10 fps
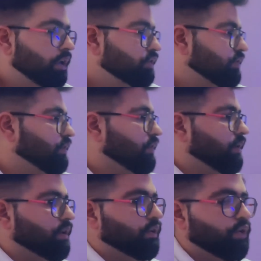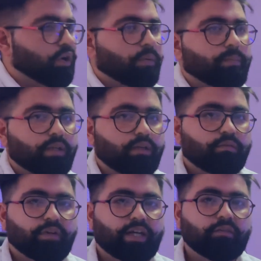So normal,
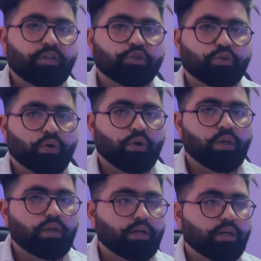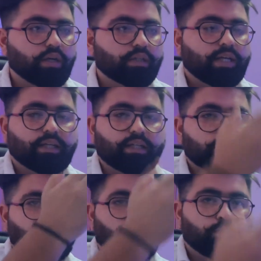while we scroll, that
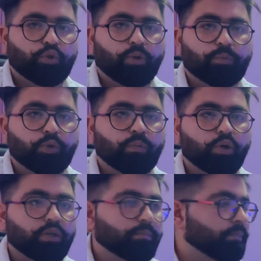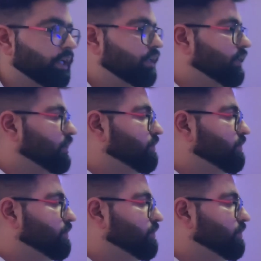is from top to bottom, but this